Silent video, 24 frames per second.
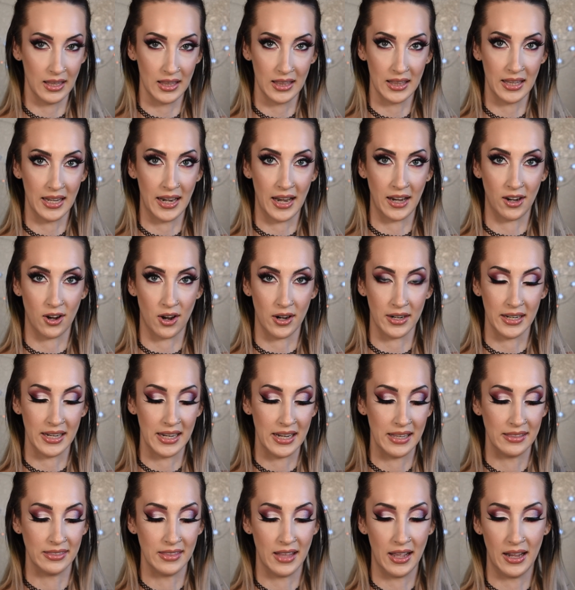that I got it
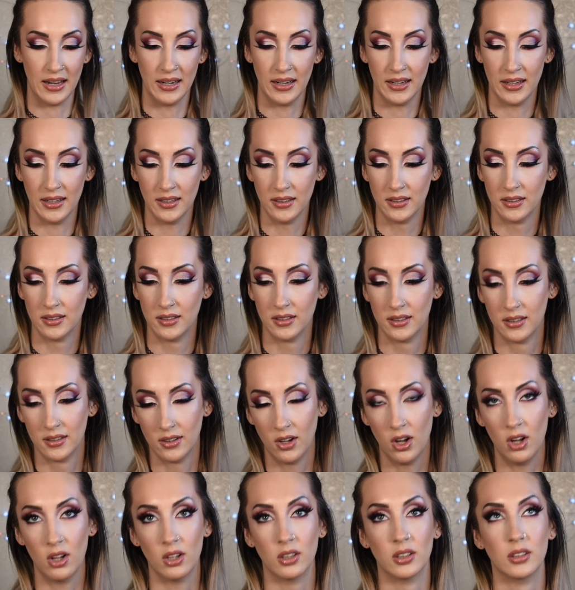in that uh,
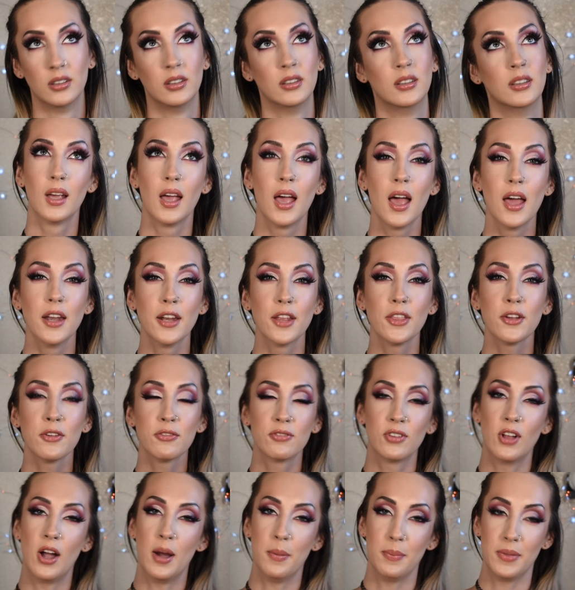haul. Another
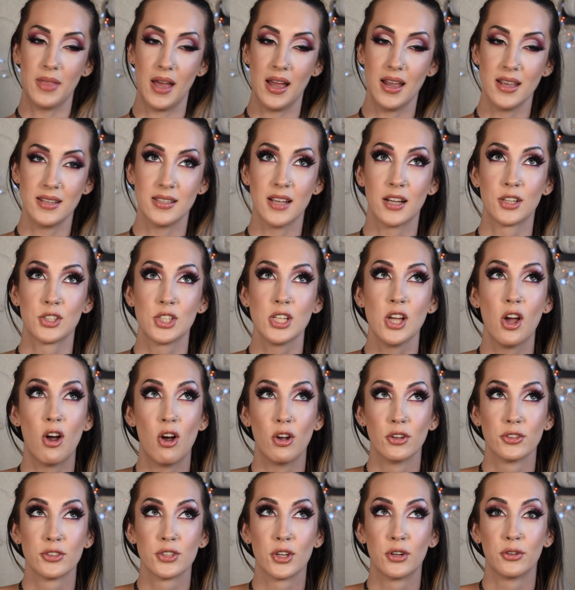flop that is actually
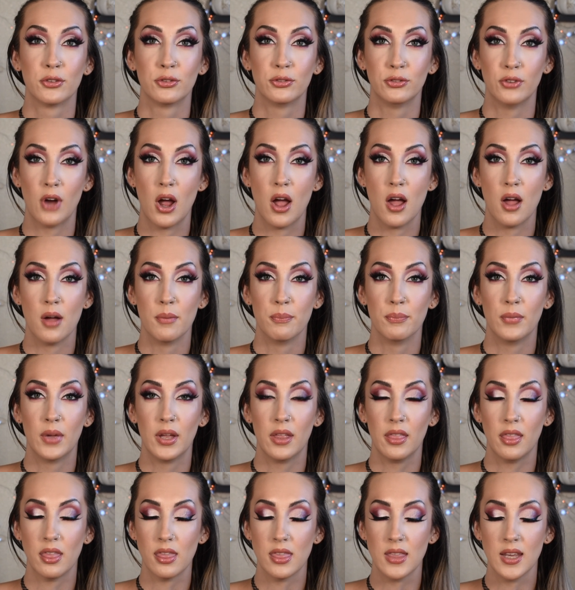also from
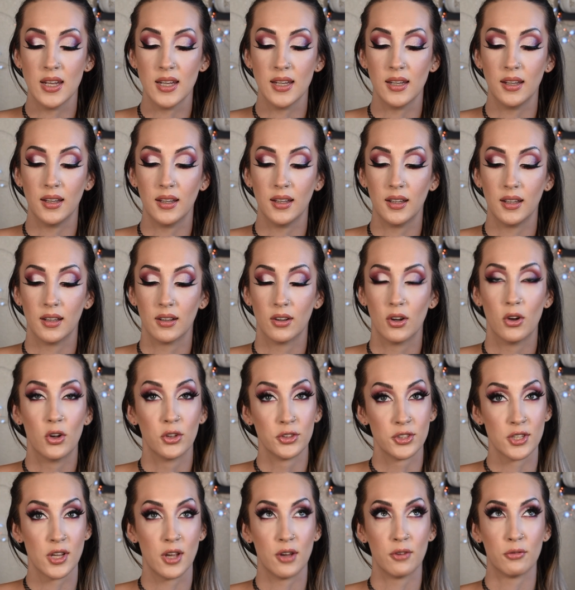the
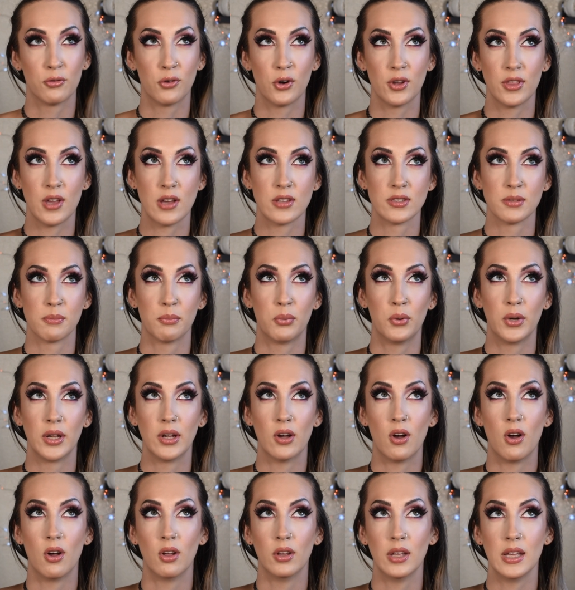Ulta 4000 point
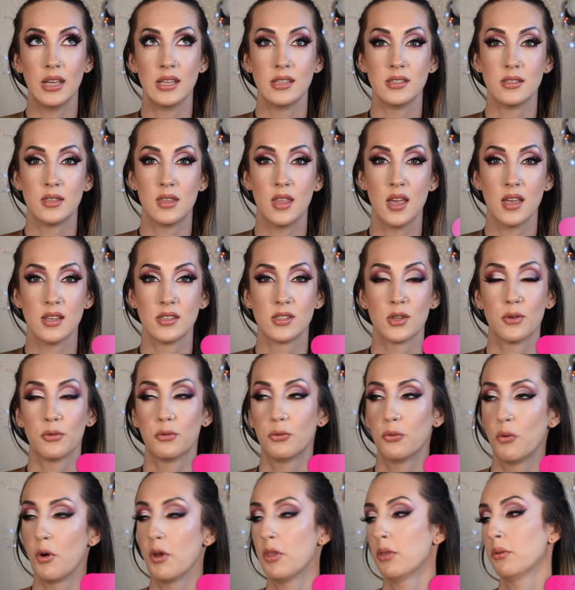haul is this
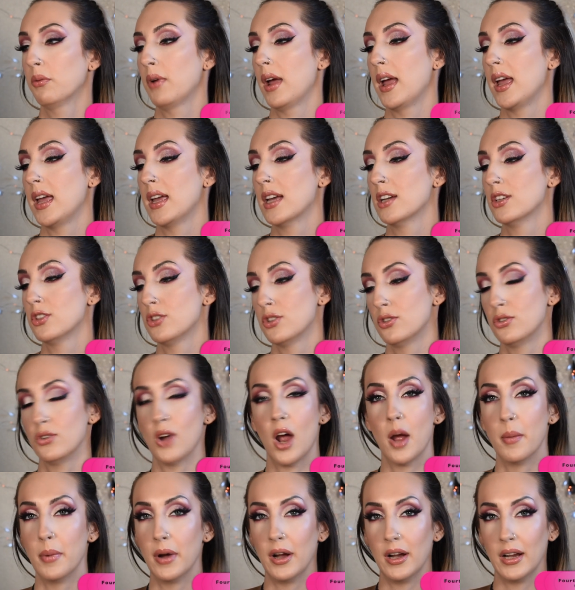Fourth Ray
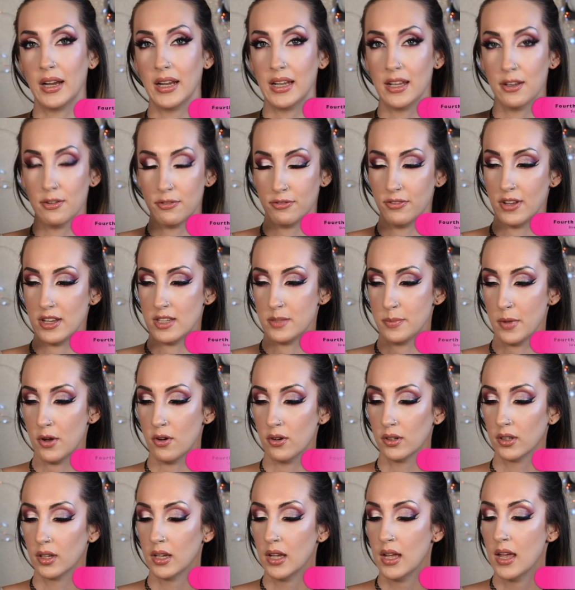Strawberry Face
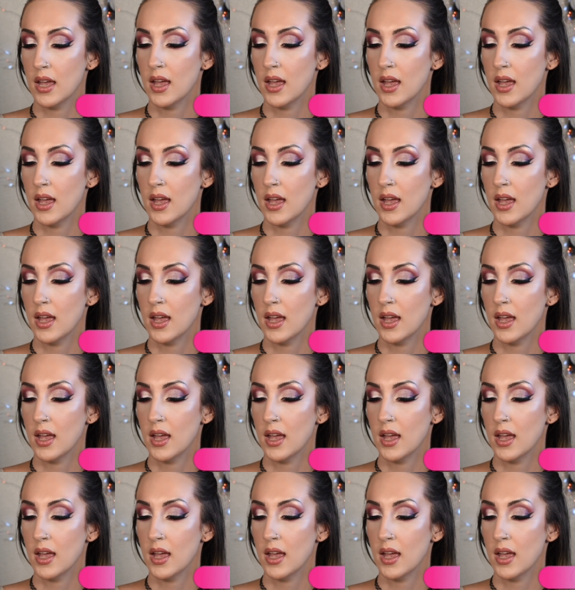Milk.